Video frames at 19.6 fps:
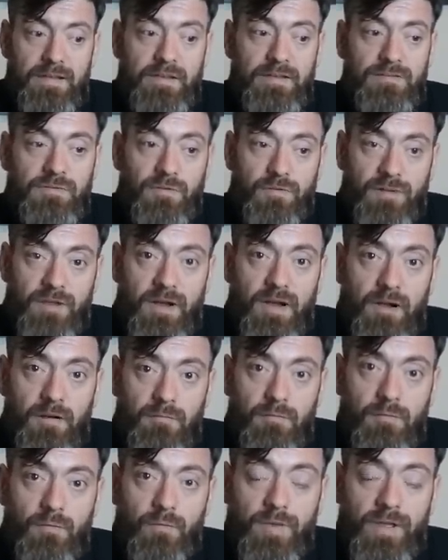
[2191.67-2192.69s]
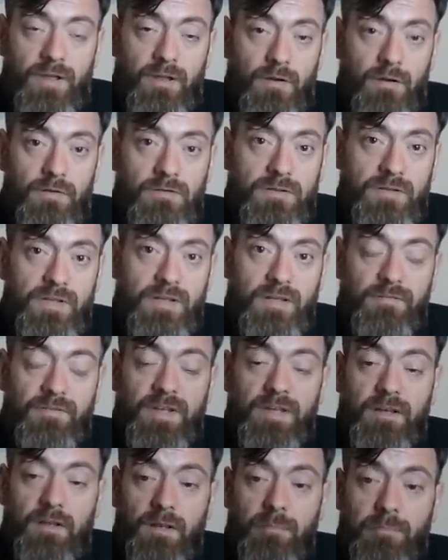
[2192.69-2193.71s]
So now, we got the
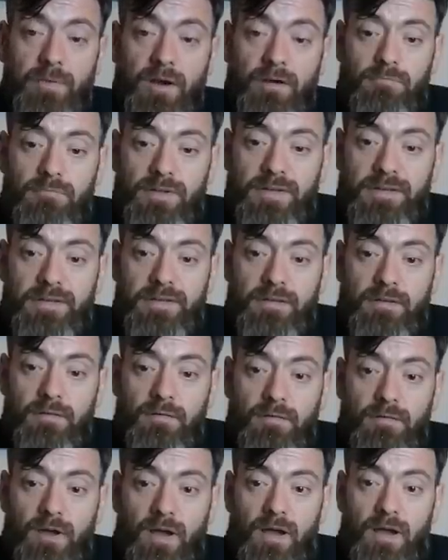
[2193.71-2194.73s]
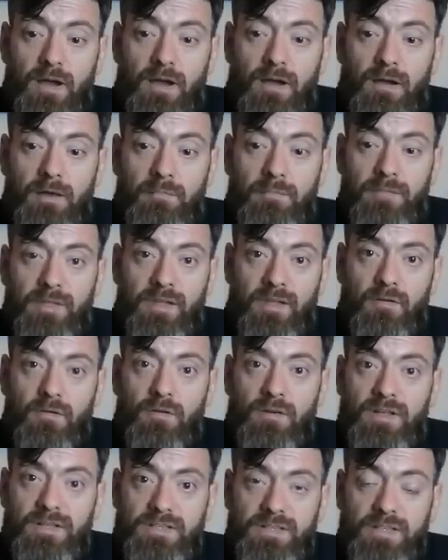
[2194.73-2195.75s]
vehicle impounded, and the
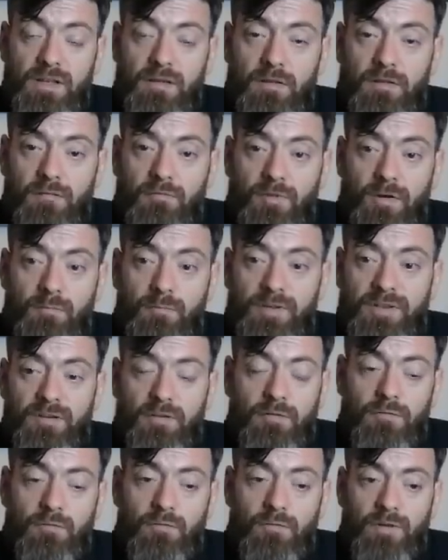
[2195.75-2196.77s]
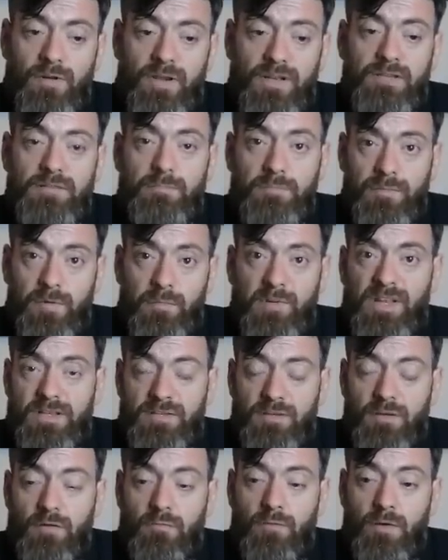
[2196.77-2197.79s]
girl is still on the run. We don't know who it is. The
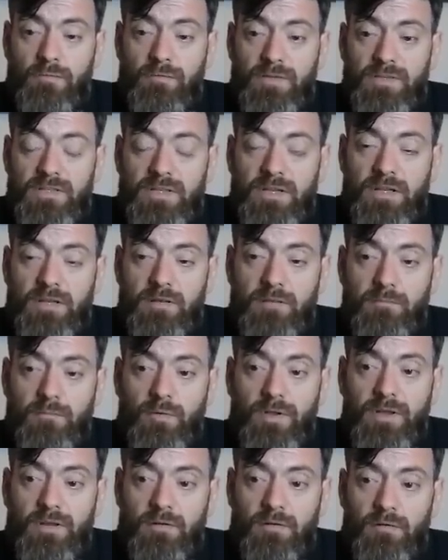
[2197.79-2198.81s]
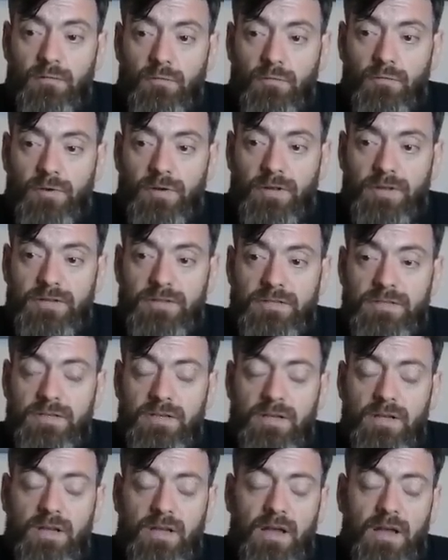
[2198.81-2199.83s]
police know, obviously. We don't know who it is.
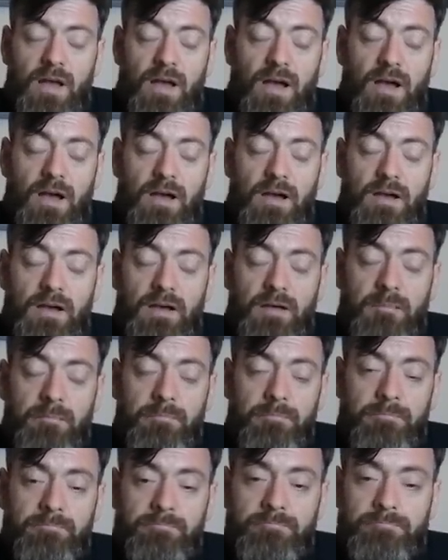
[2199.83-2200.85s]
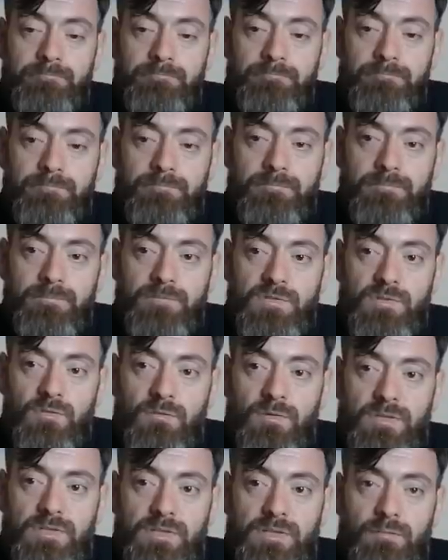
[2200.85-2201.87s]
So
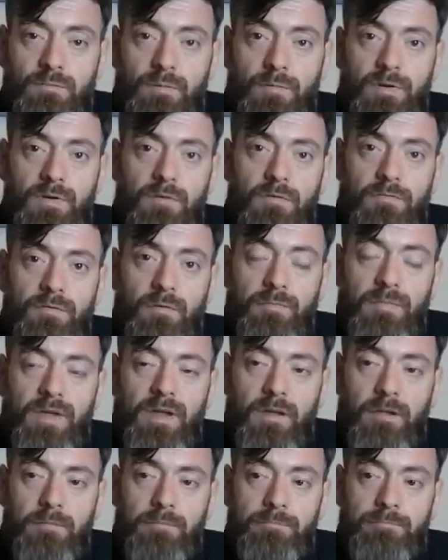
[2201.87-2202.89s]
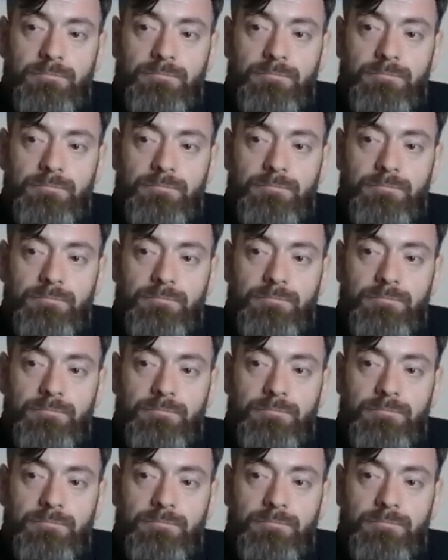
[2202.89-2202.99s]
we'll see where we go from there.